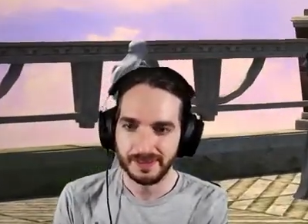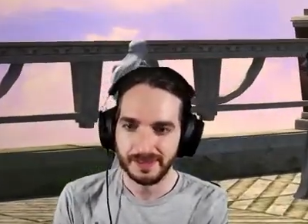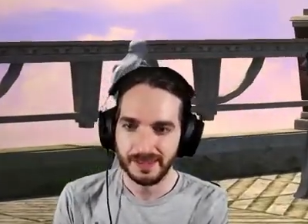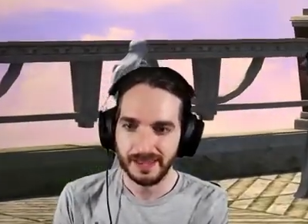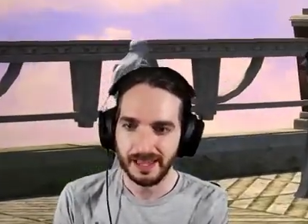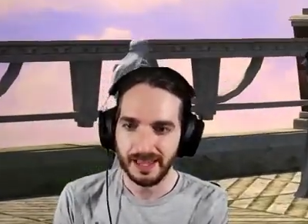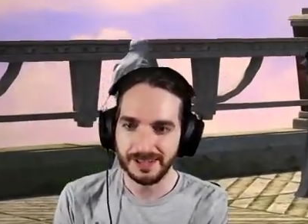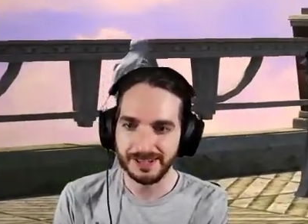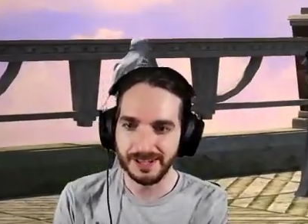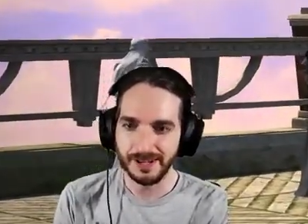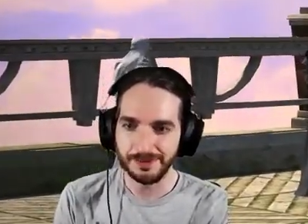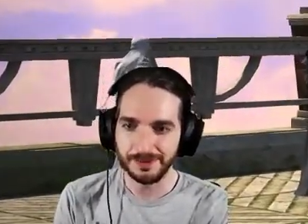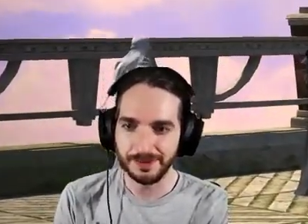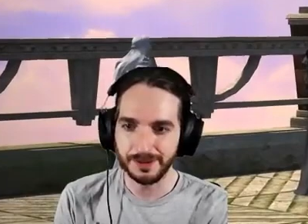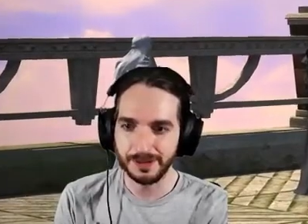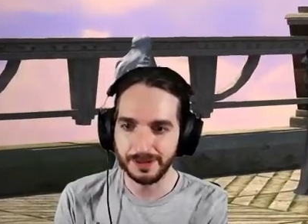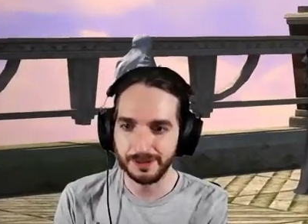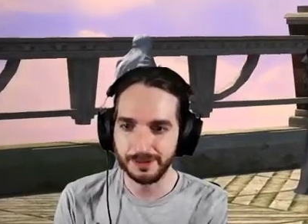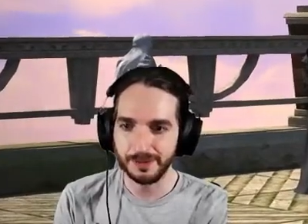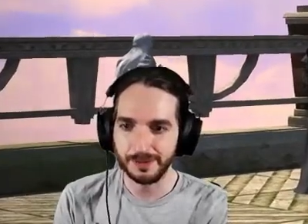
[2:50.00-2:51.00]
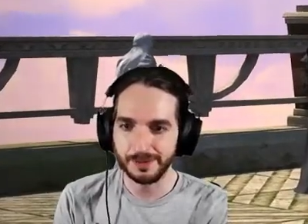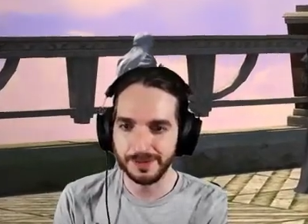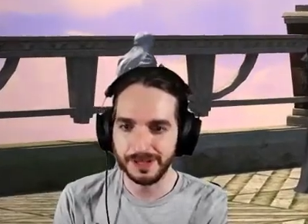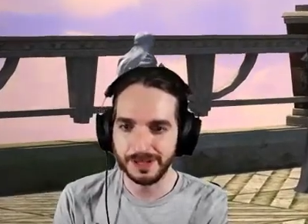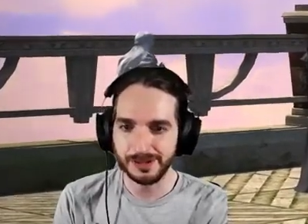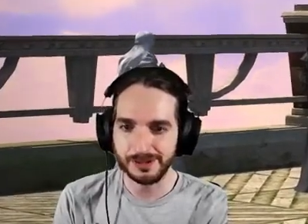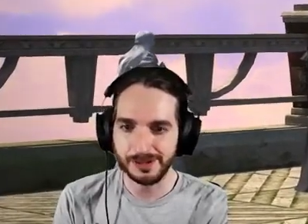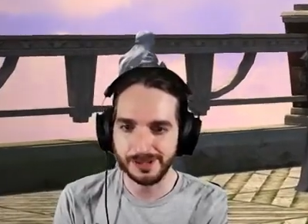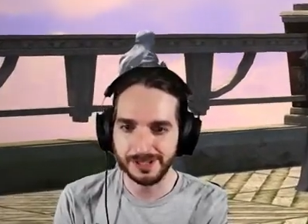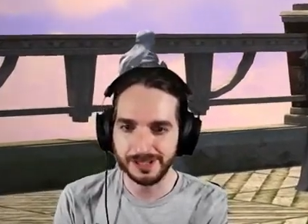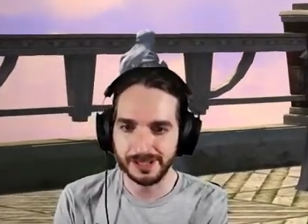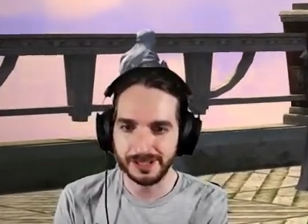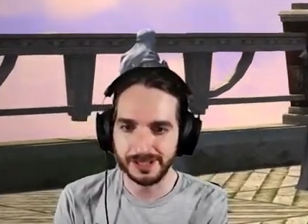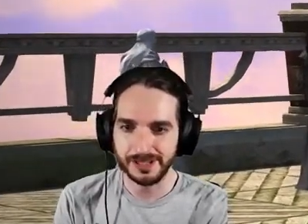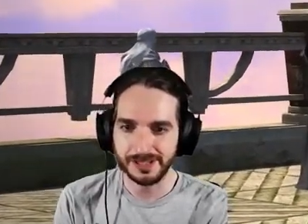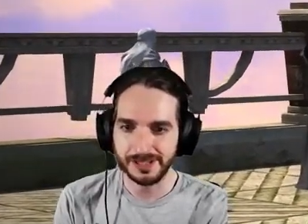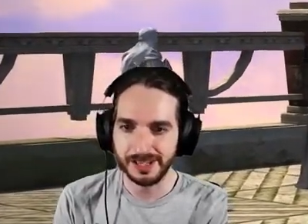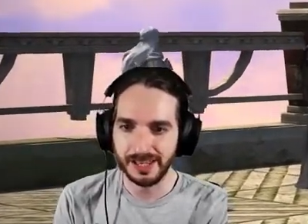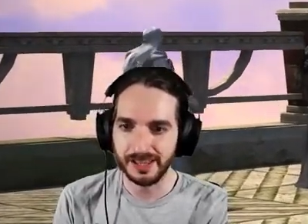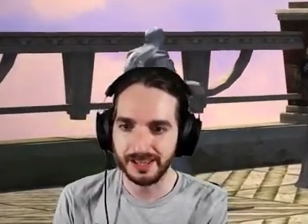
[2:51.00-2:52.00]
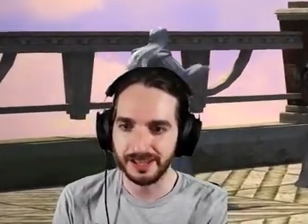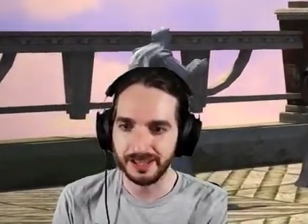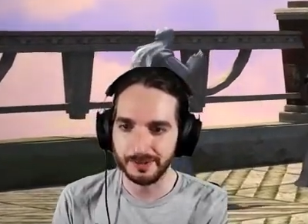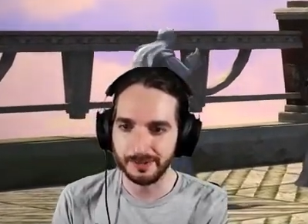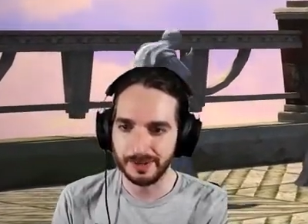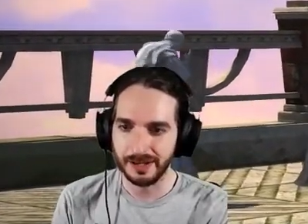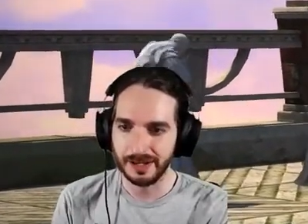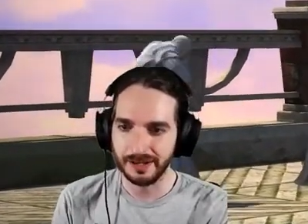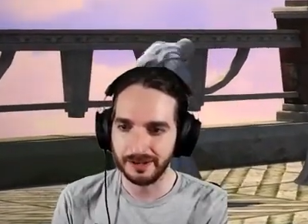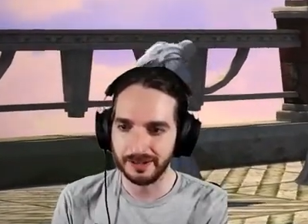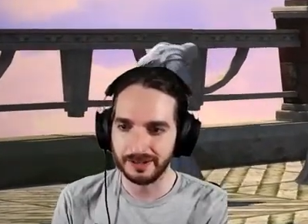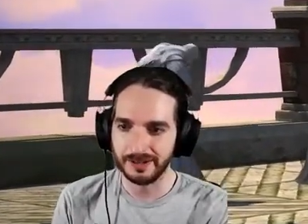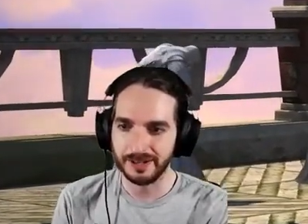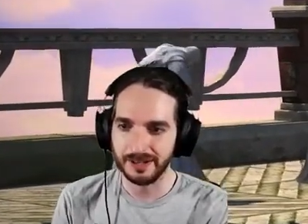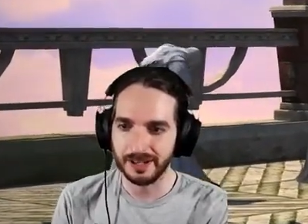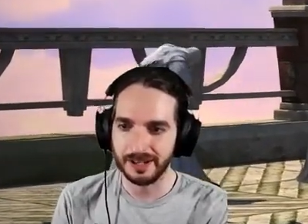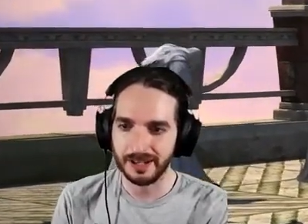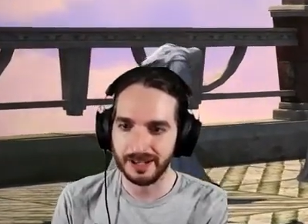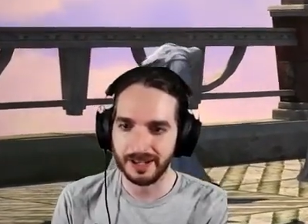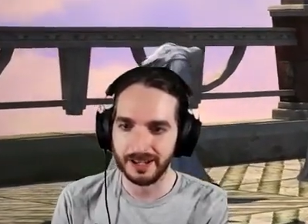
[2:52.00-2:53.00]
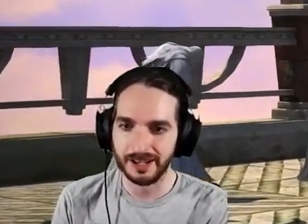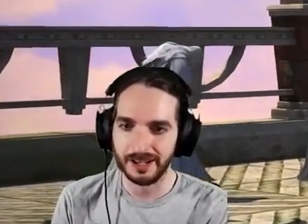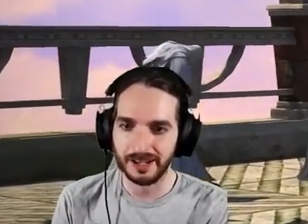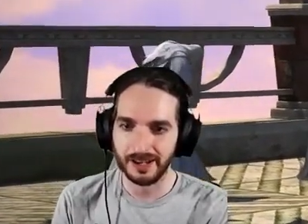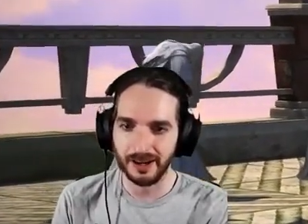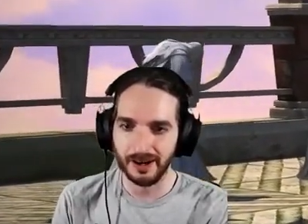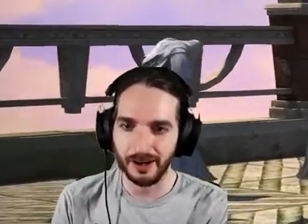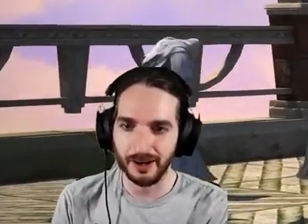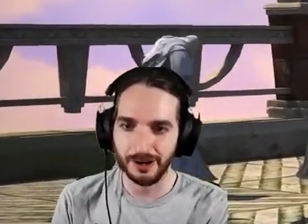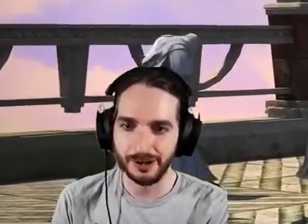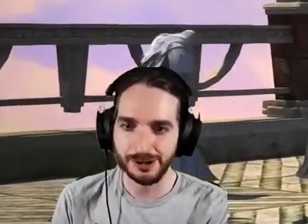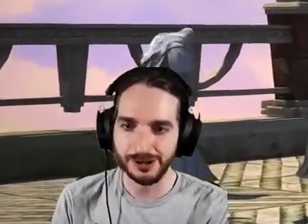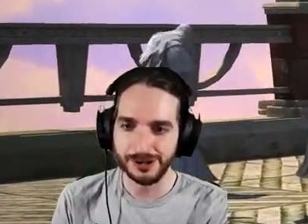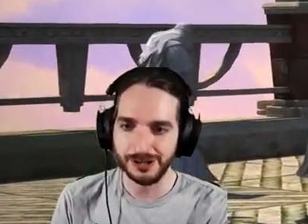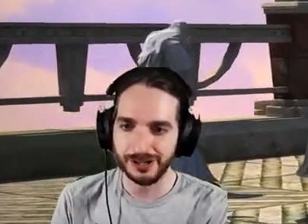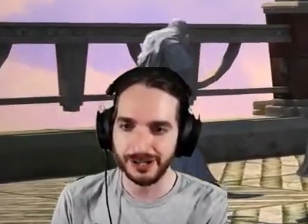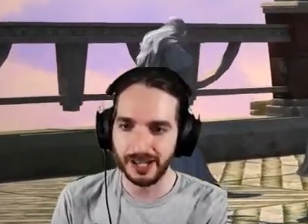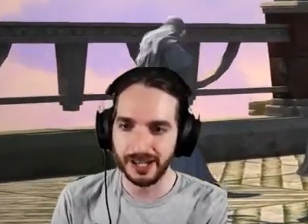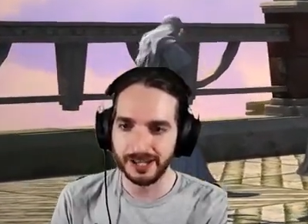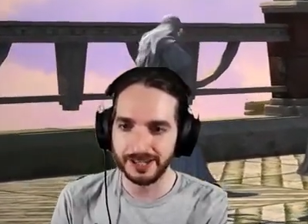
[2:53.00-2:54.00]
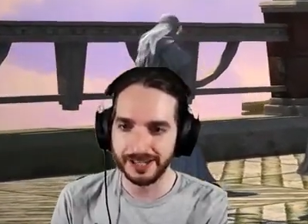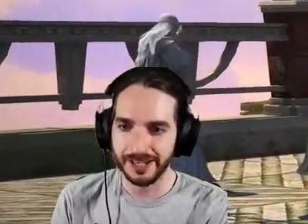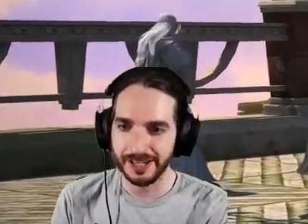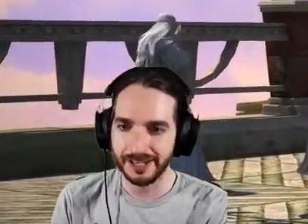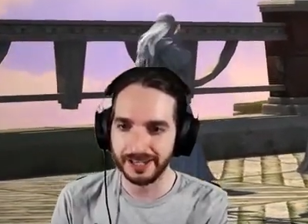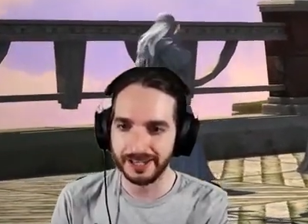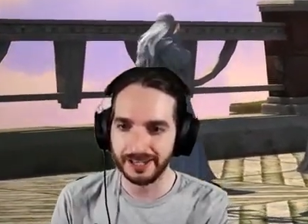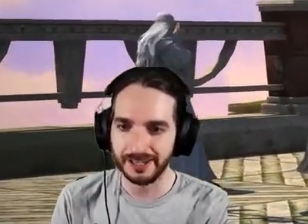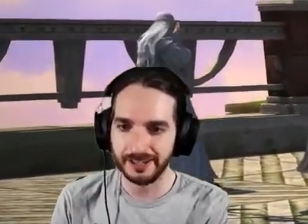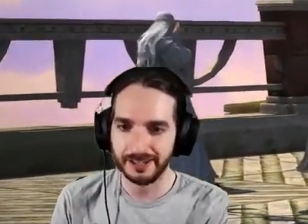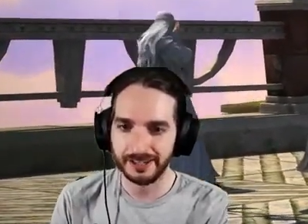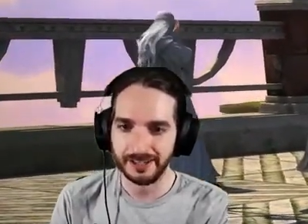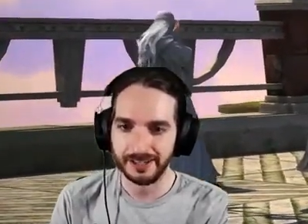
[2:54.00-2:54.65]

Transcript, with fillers: I definitely would be interested in telling about Harsh not dying,